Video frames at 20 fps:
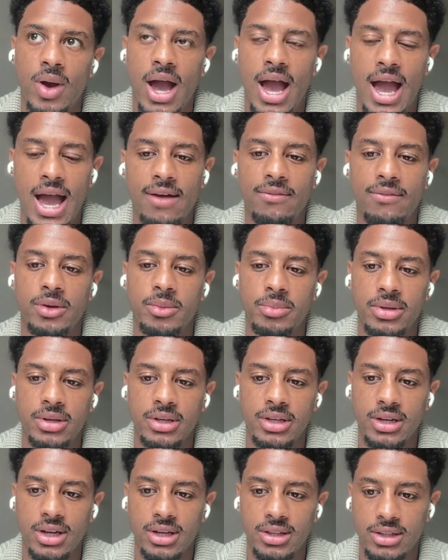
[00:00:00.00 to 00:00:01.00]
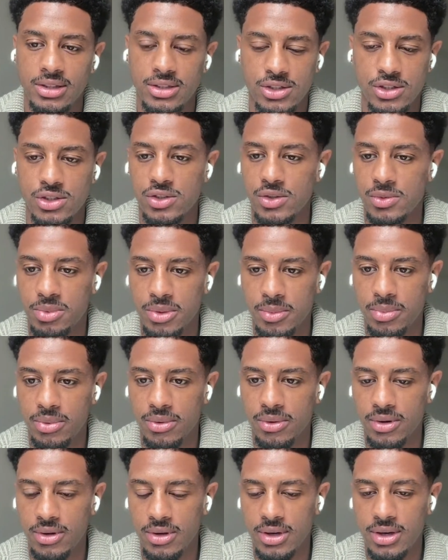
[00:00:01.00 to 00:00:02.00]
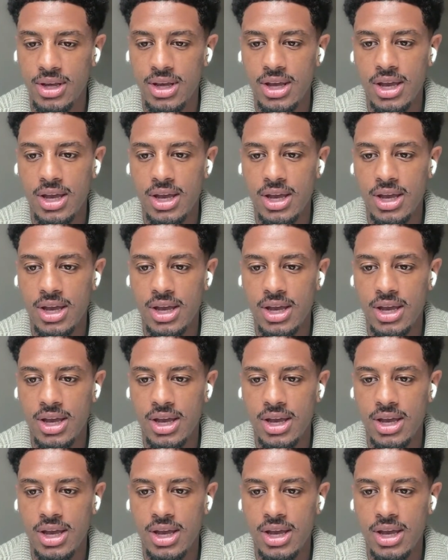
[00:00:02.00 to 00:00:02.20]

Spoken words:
have an opinion. I think this is super important.